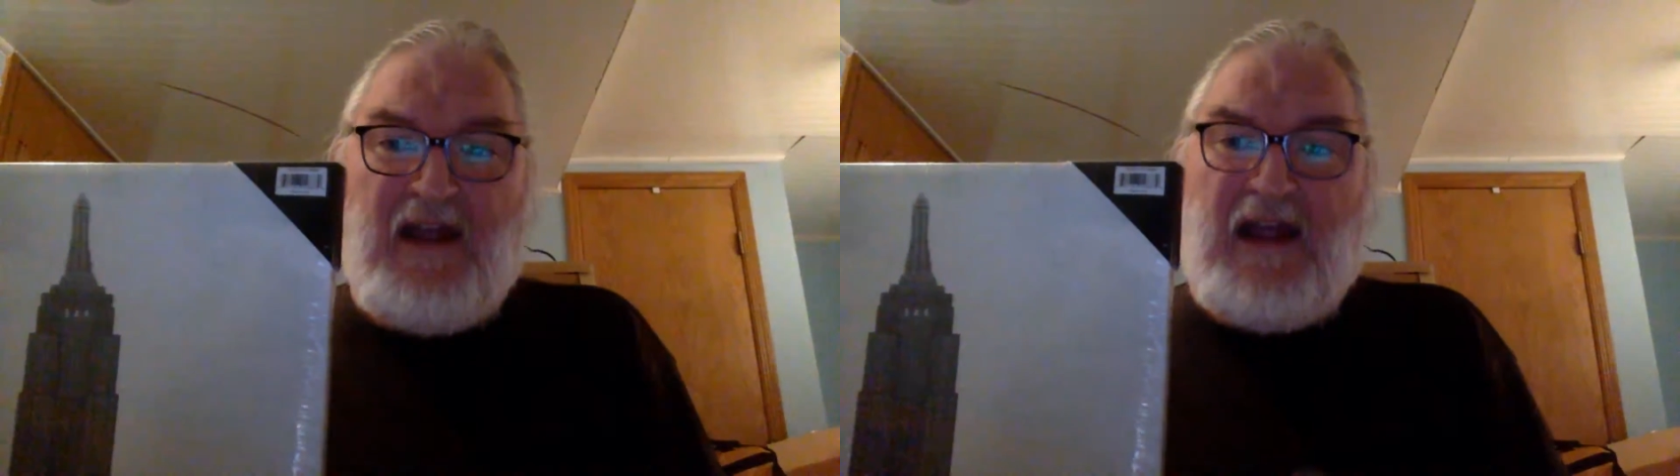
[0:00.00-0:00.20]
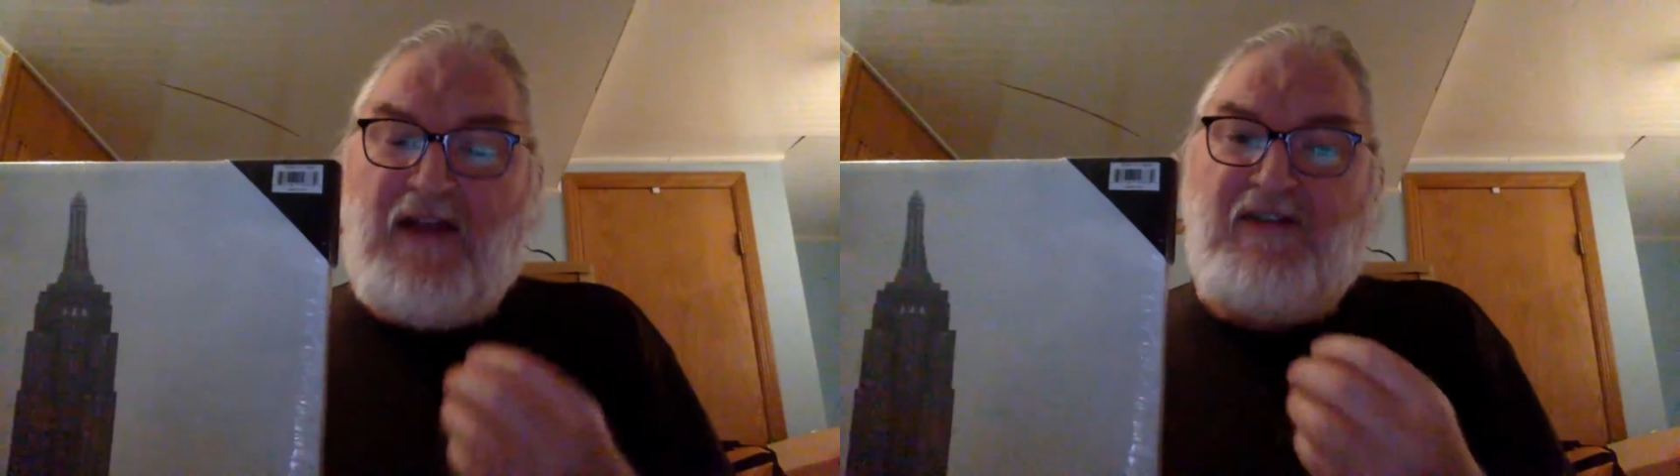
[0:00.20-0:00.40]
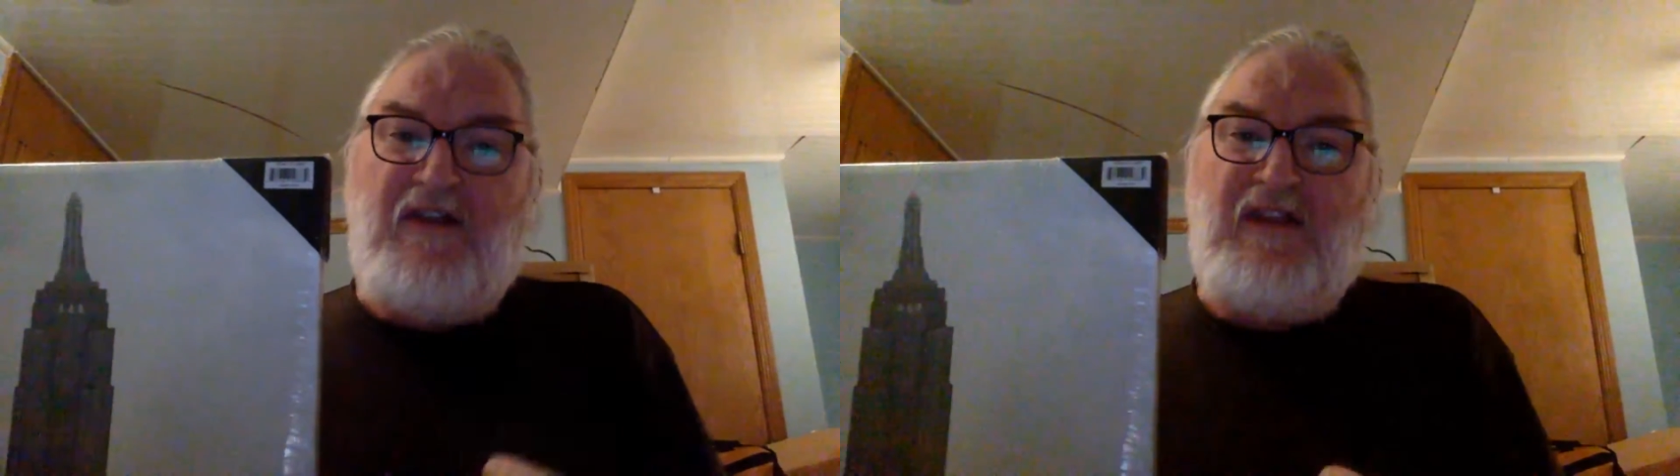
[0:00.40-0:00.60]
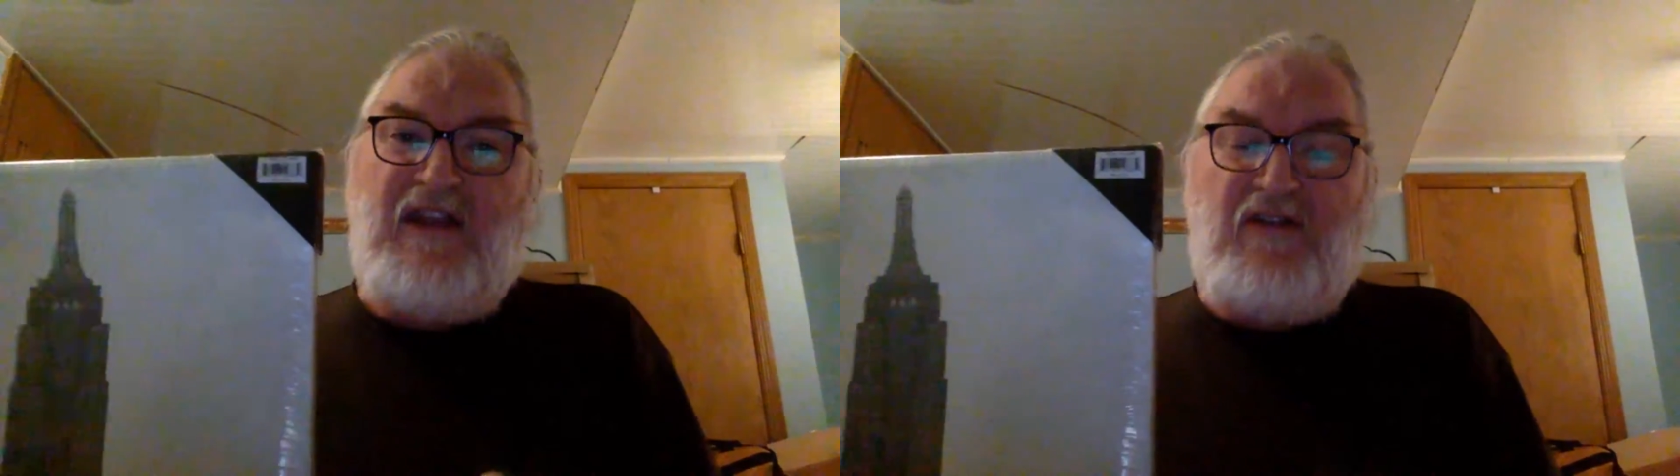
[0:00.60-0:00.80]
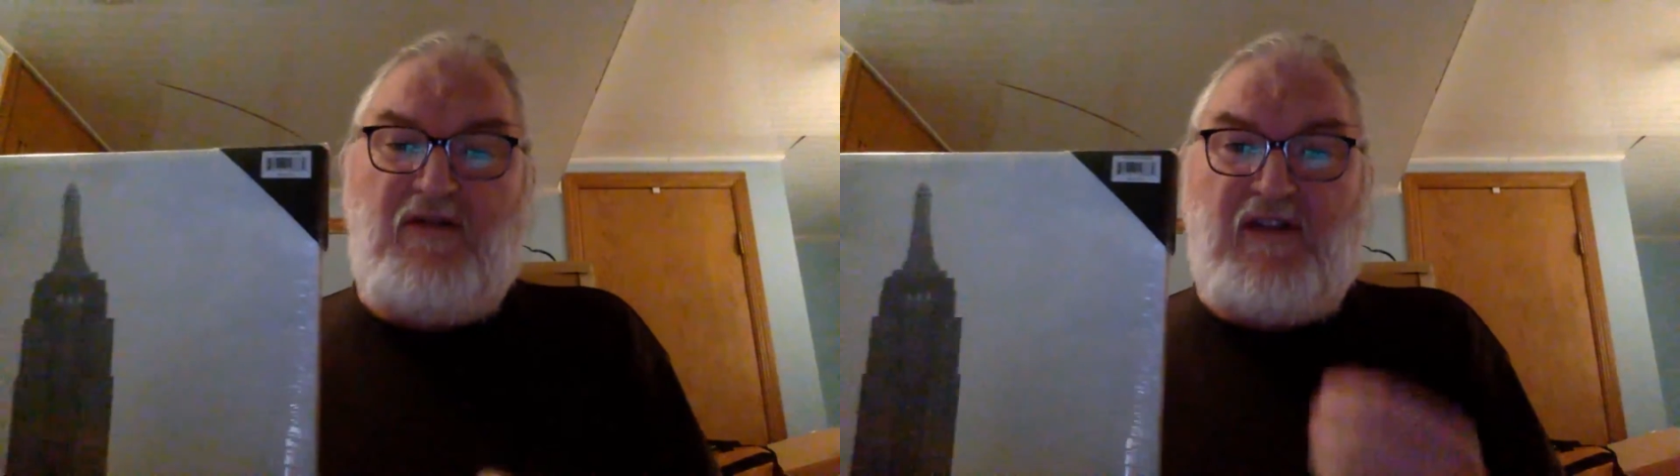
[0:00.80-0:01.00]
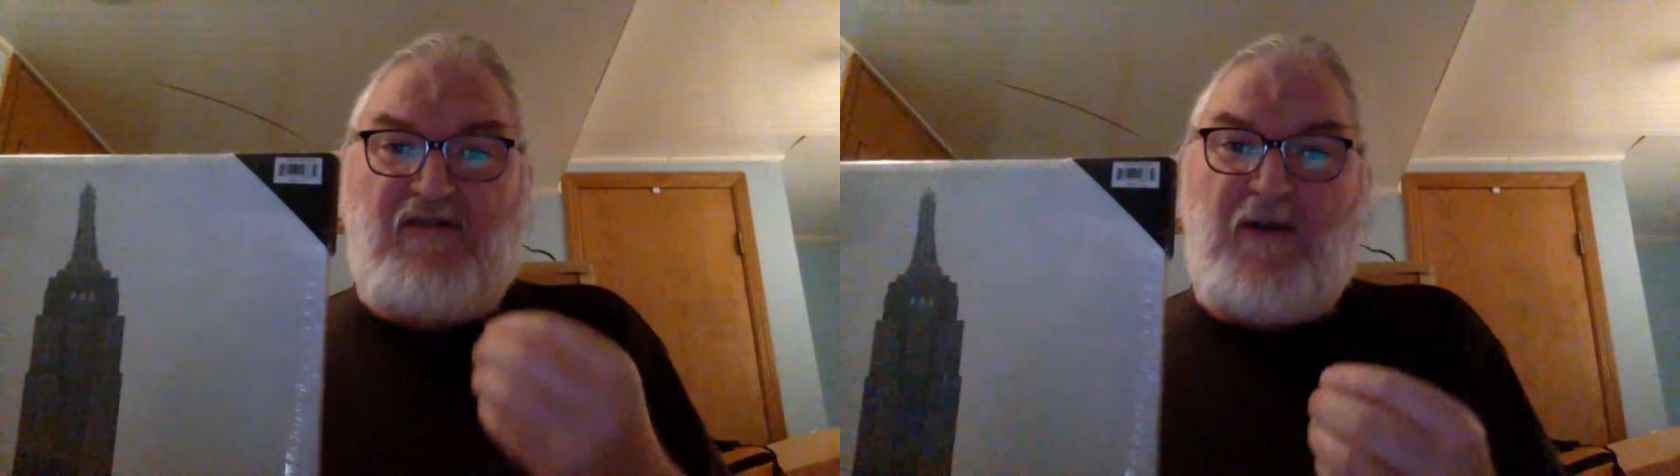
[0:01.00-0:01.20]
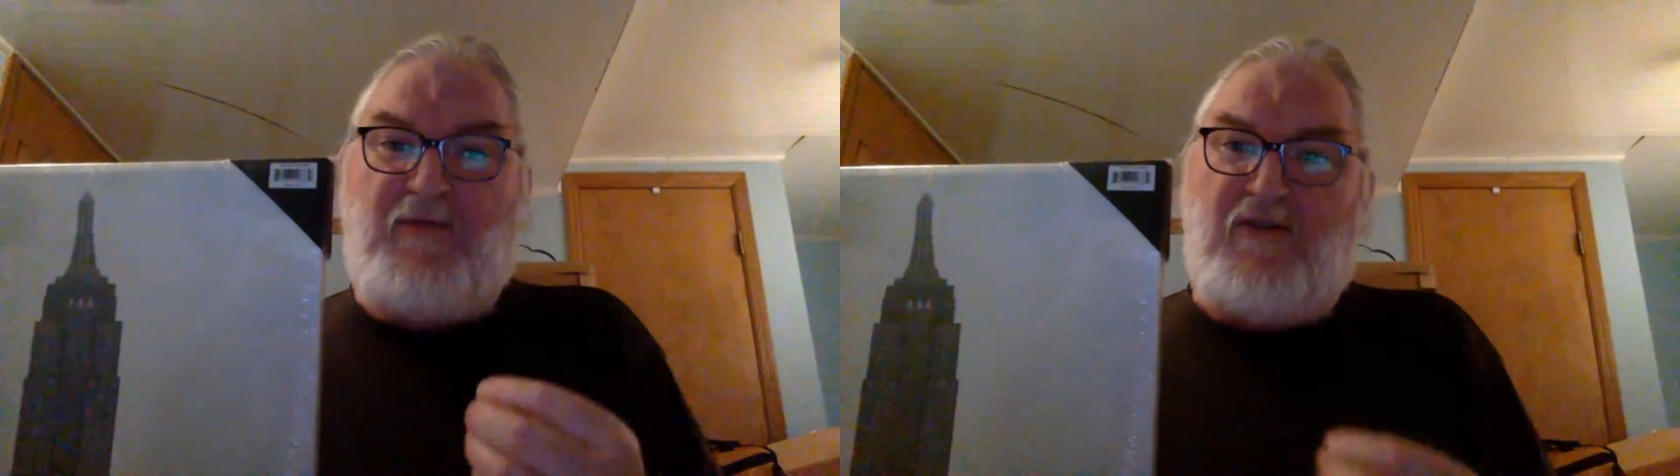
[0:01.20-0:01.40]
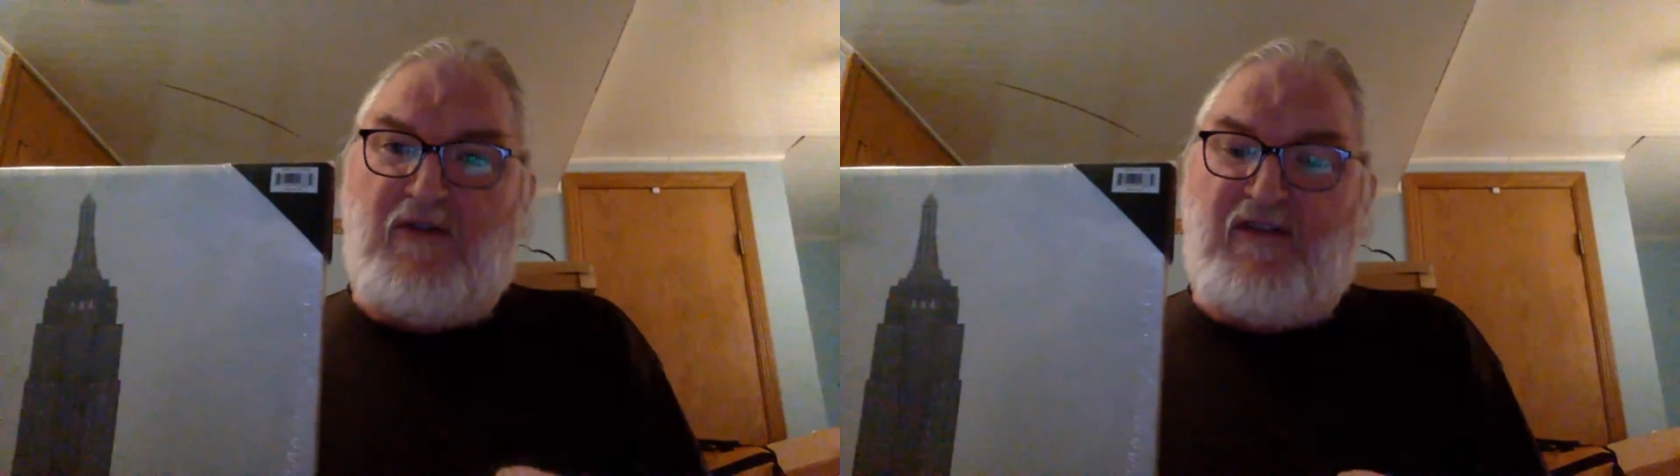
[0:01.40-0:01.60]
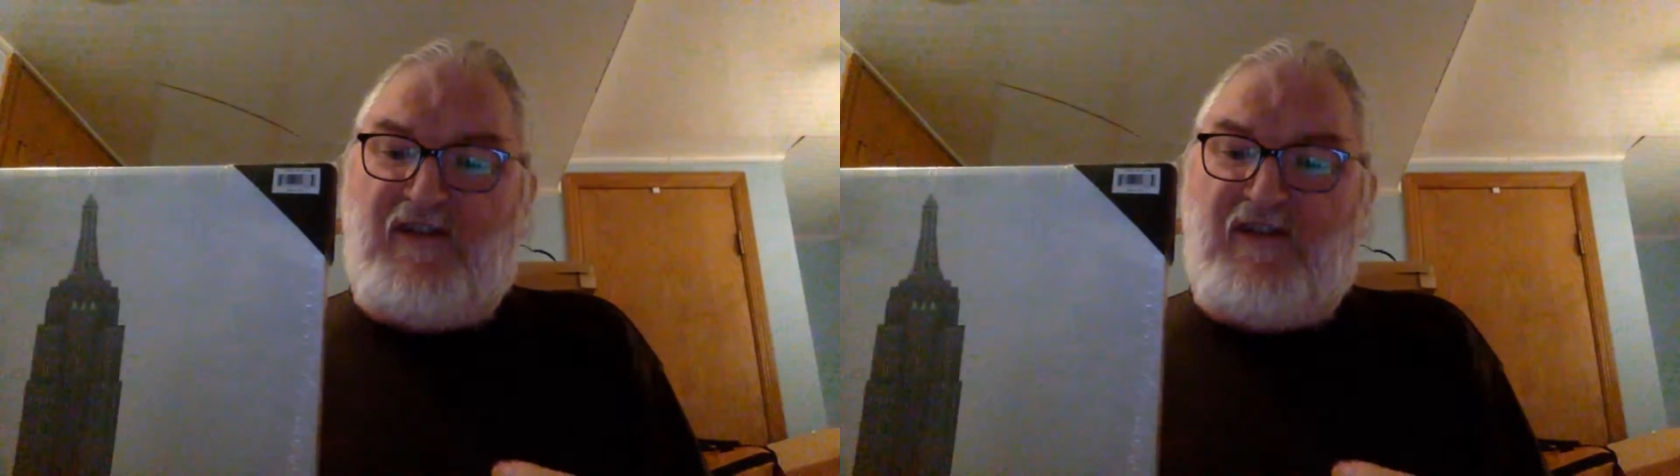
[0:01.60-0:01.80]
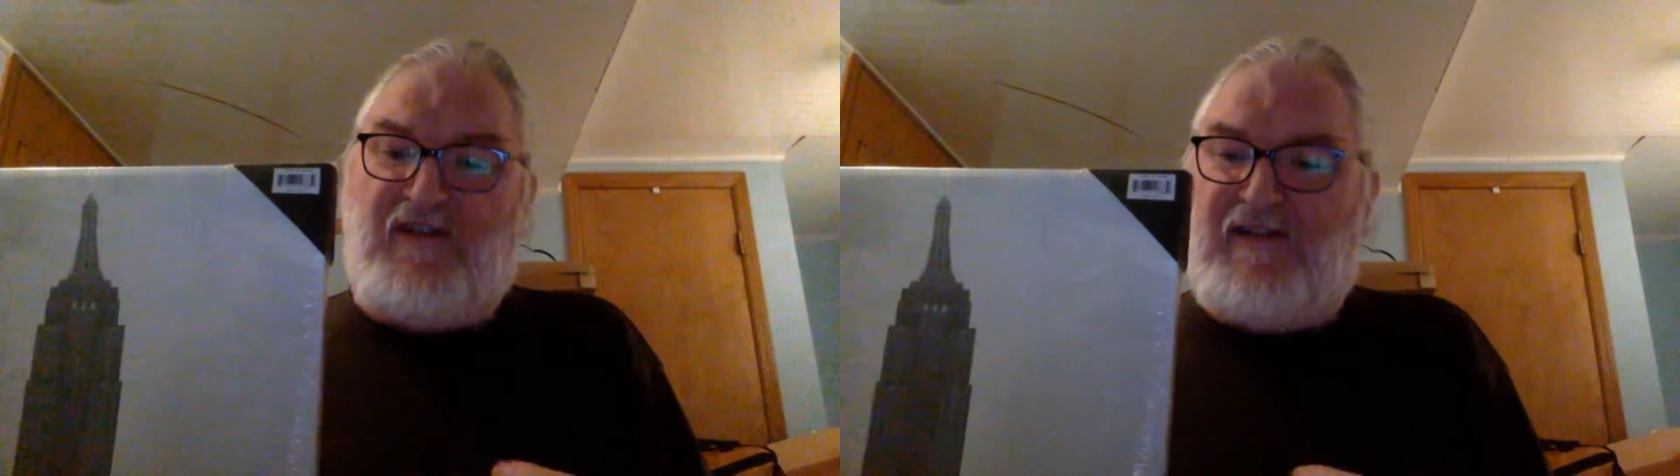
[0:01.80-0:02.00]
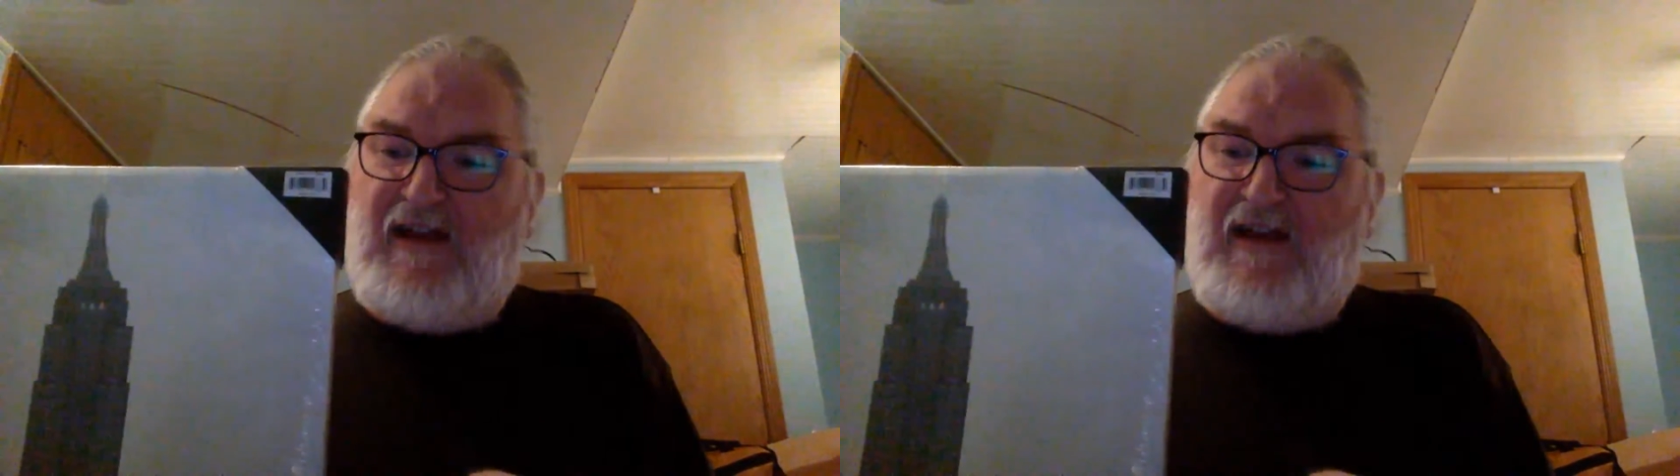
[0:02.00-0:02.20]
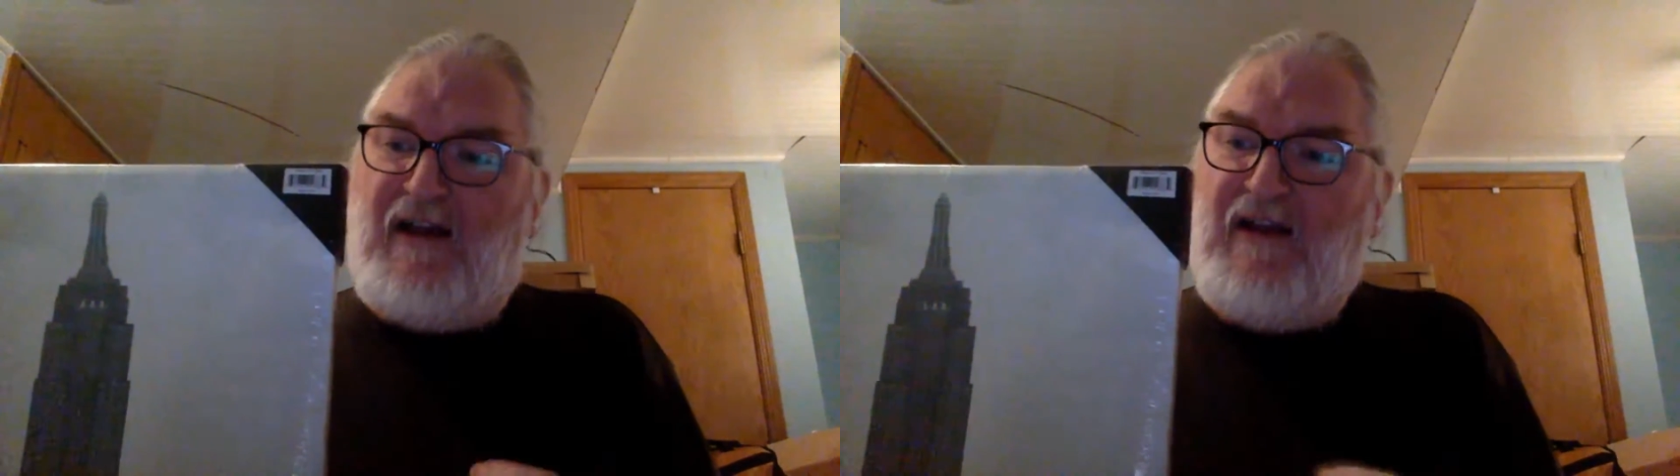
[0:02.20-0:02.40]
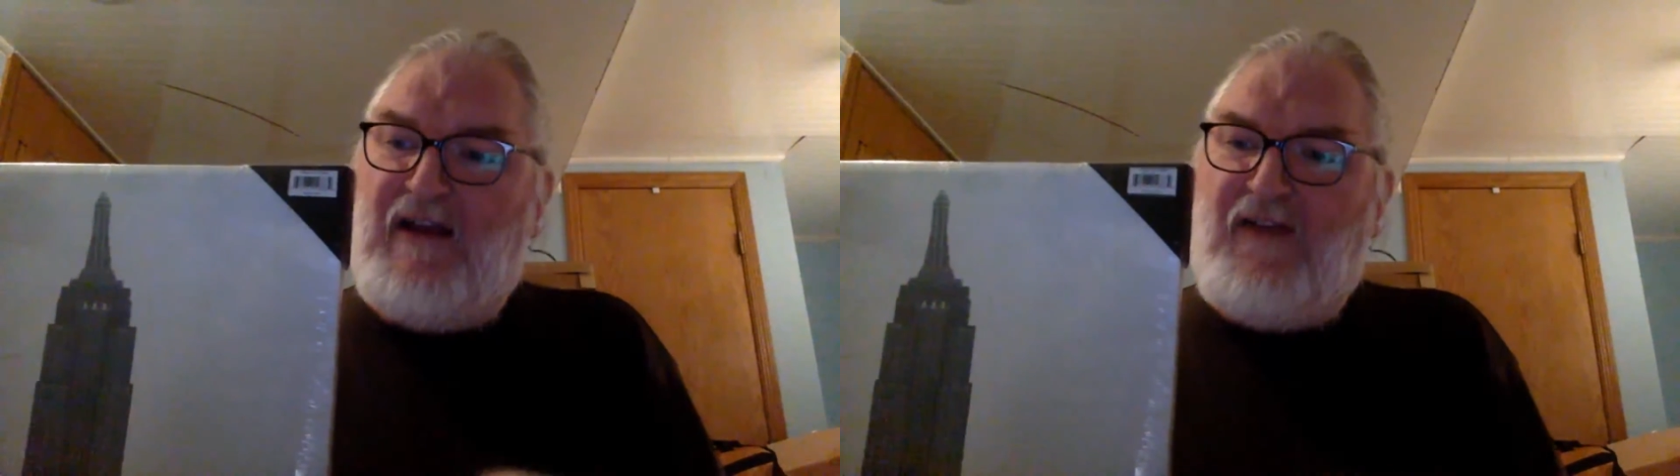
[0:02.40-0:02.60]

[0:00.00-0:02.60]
And that's another thing, too, in the Scripture where Jesus said